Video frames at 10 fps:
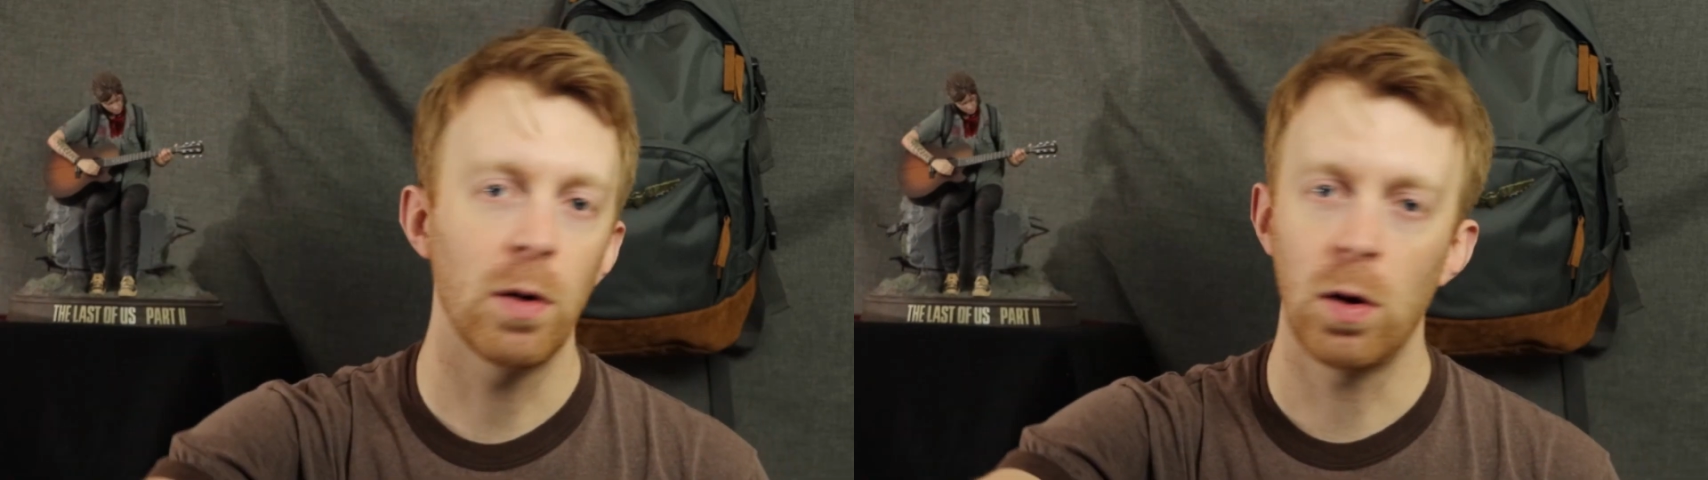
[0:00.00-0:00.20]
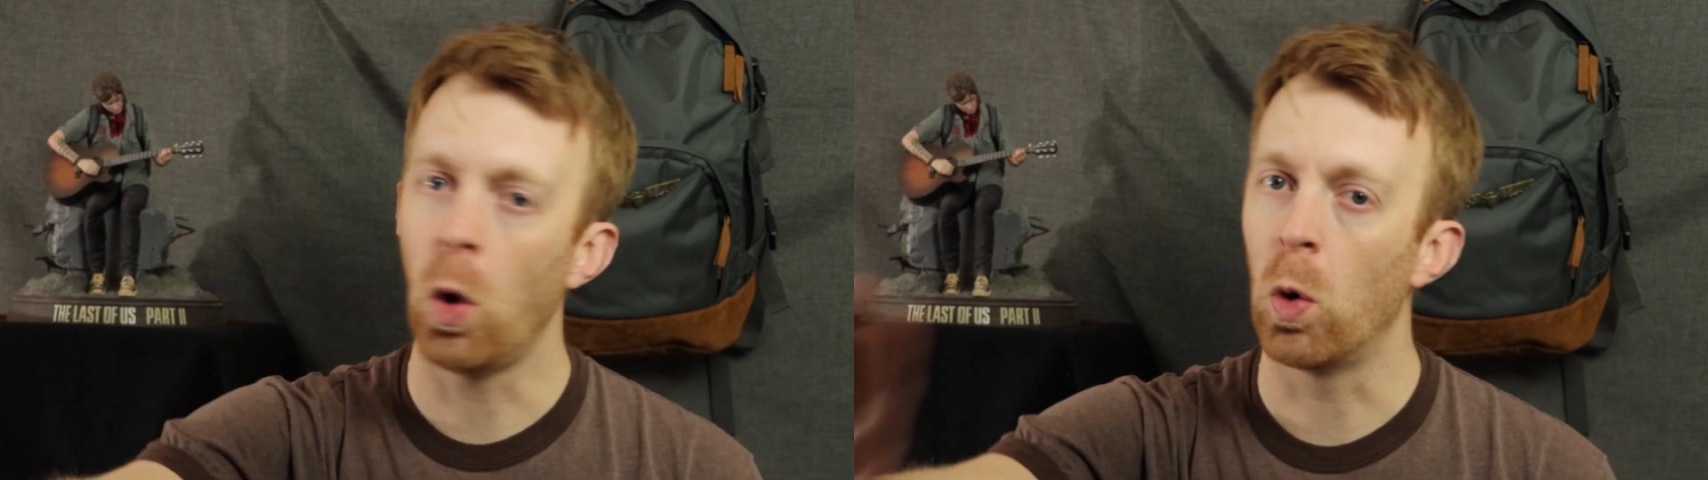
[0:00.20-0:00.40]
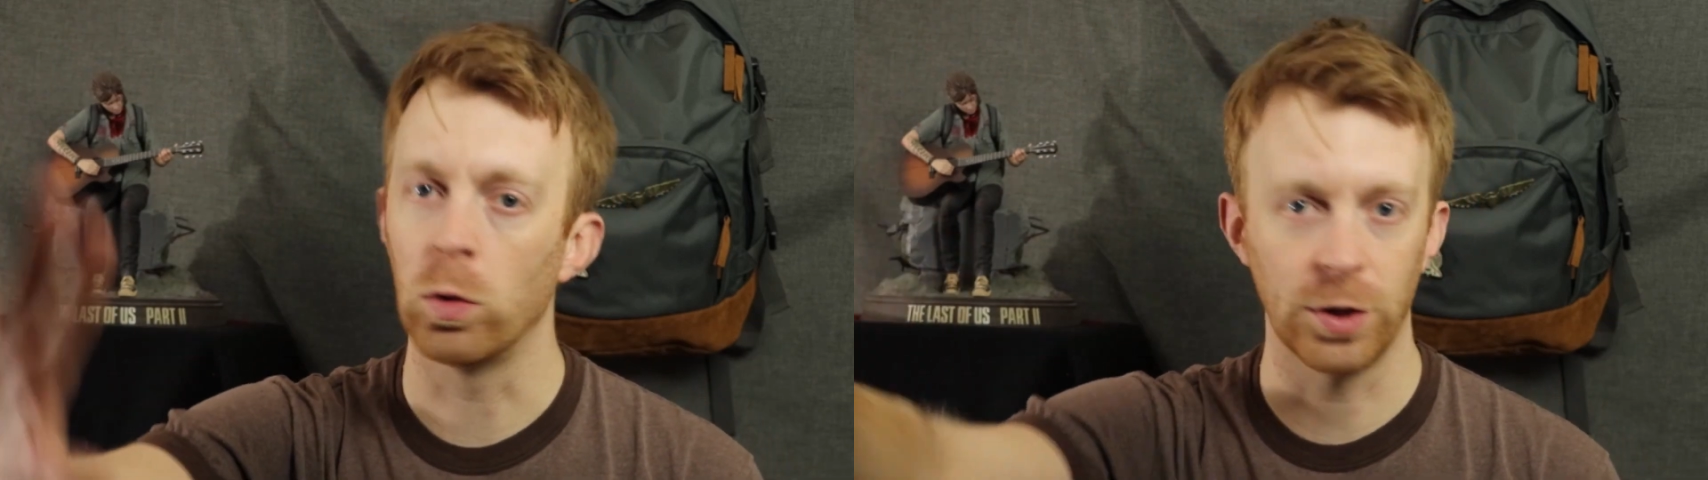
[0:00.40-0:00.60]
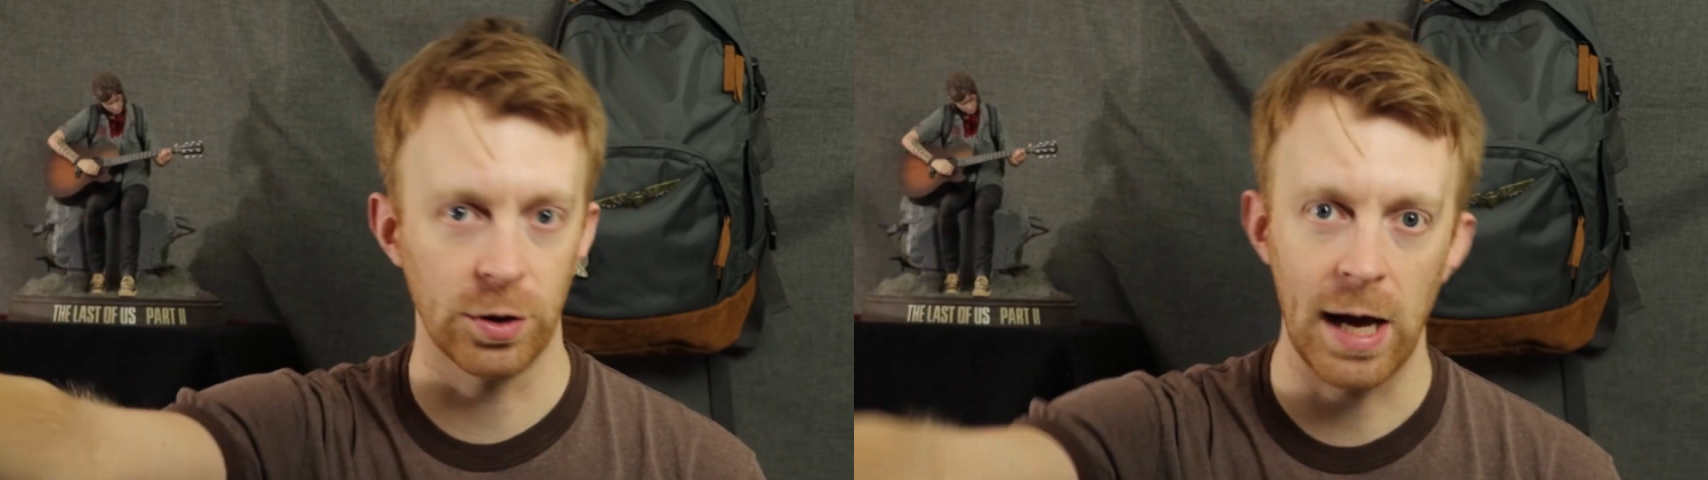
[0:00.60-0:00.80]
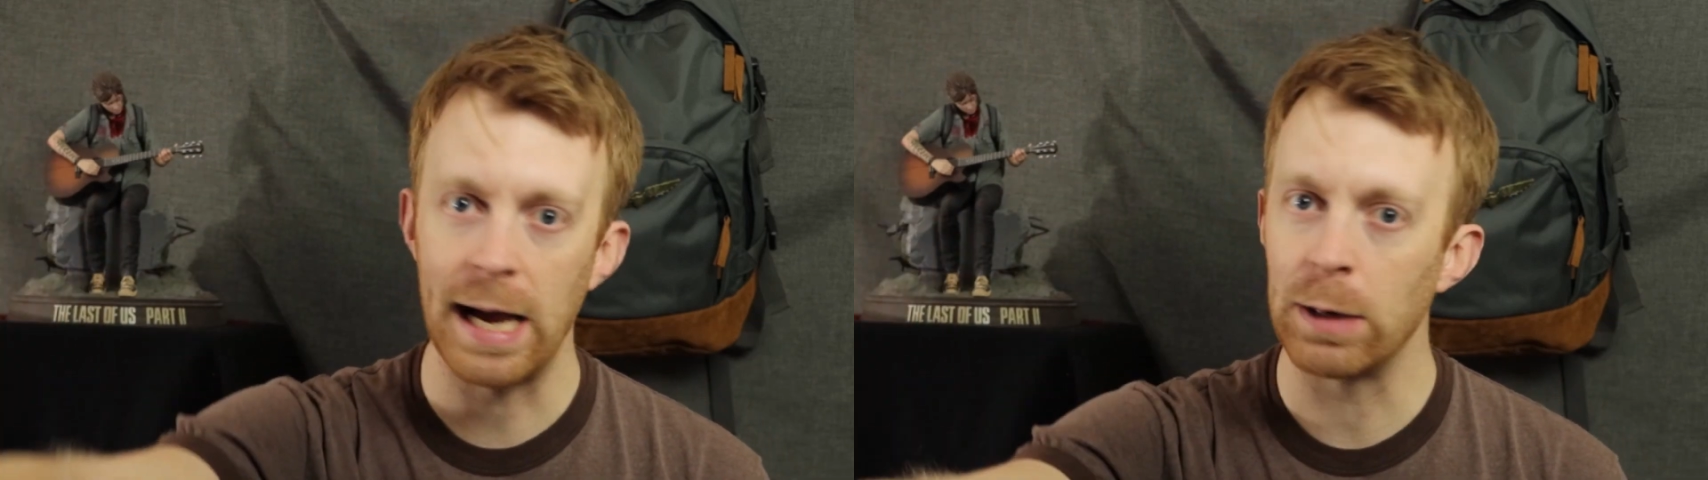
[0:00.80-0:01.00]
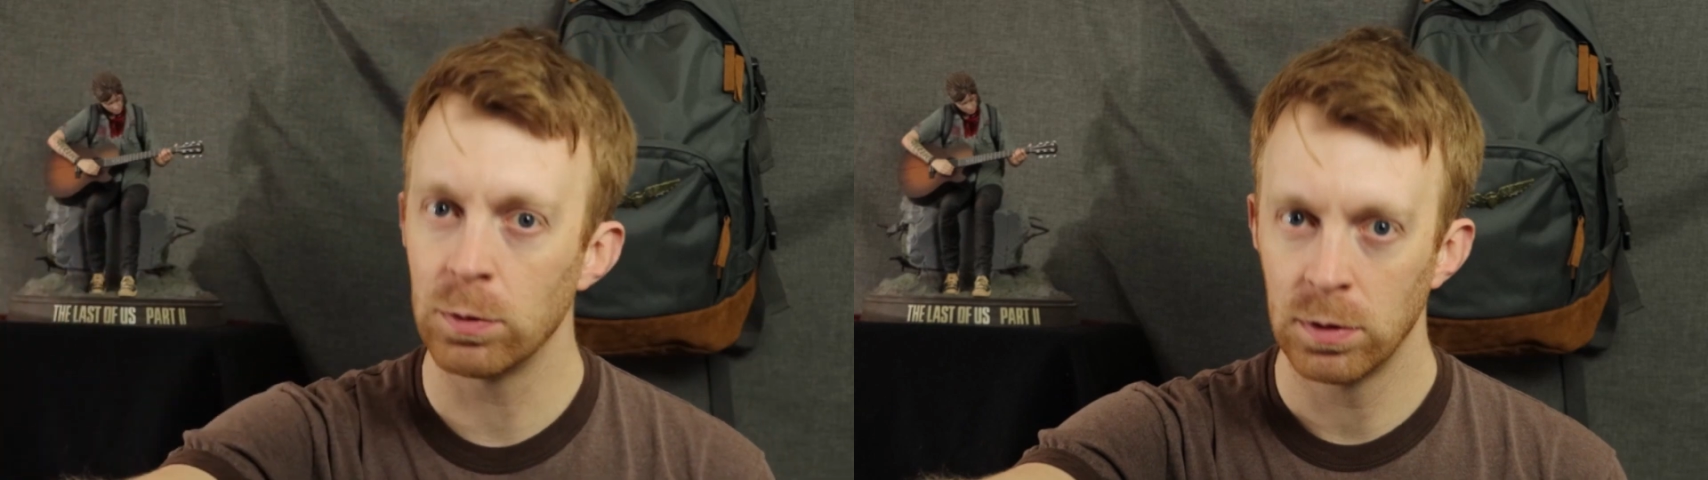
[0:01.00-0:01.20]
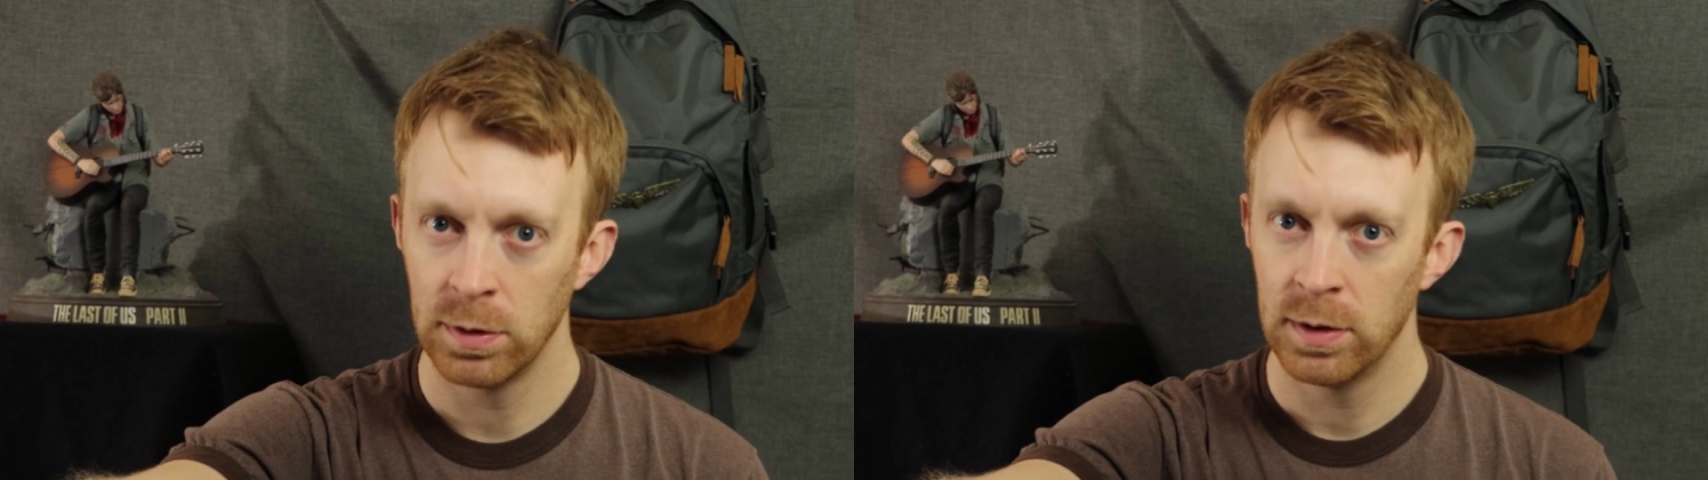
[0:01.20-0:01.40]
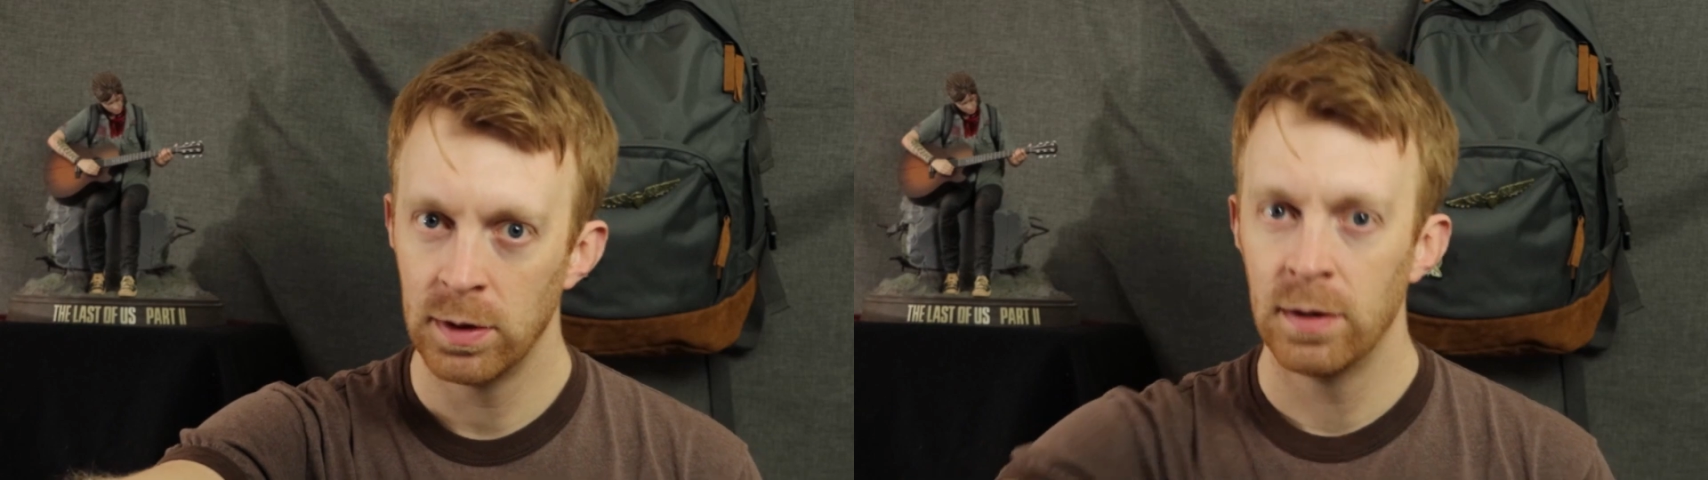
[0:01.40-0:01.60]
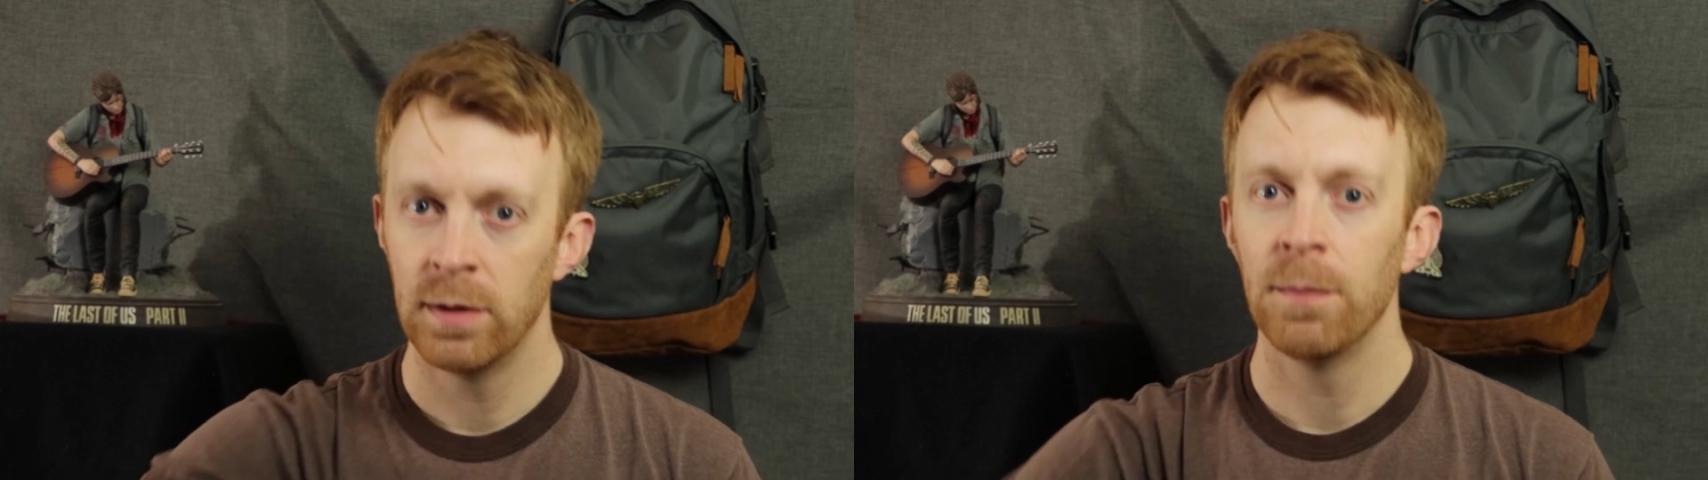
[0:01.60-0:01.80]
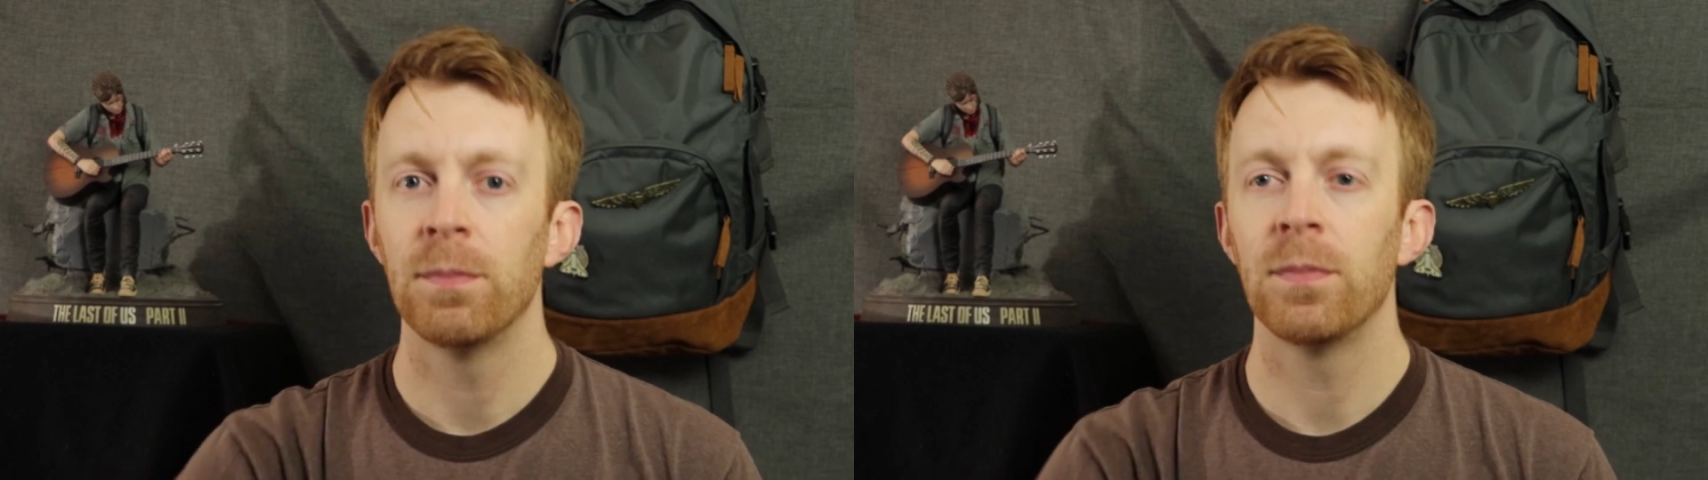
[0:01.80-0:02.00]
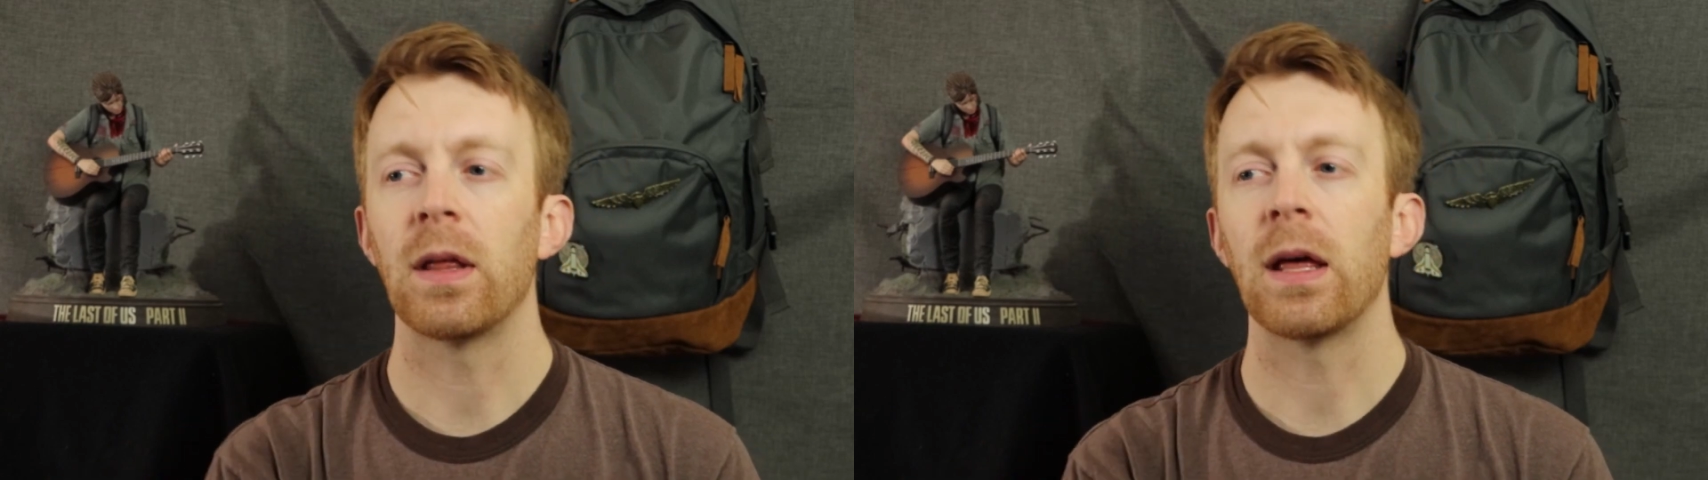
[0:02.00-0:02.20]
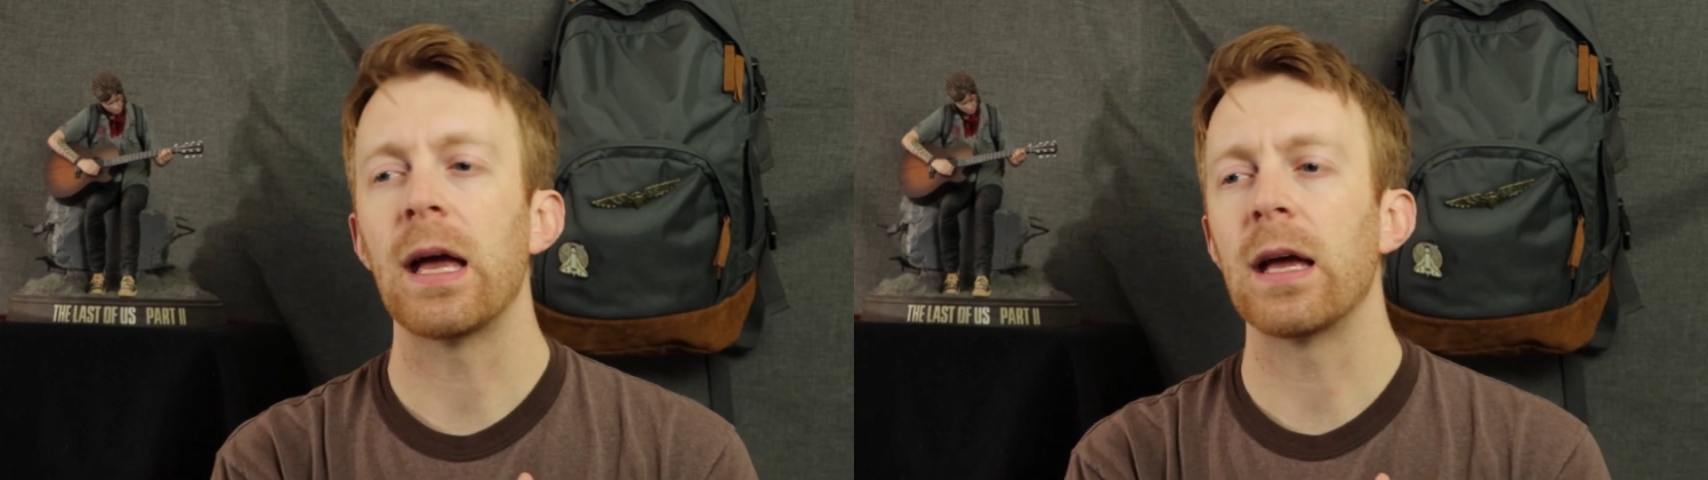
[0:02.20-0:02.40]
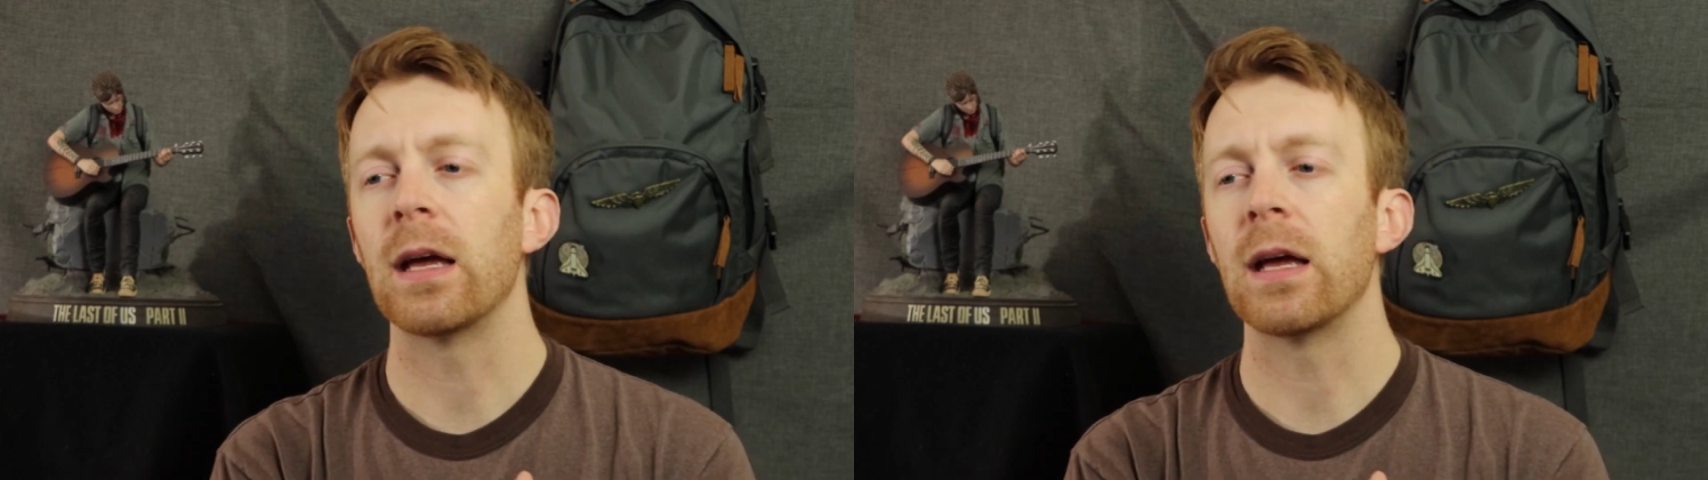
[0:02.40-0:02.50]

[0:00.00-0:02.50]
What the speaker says: older now. They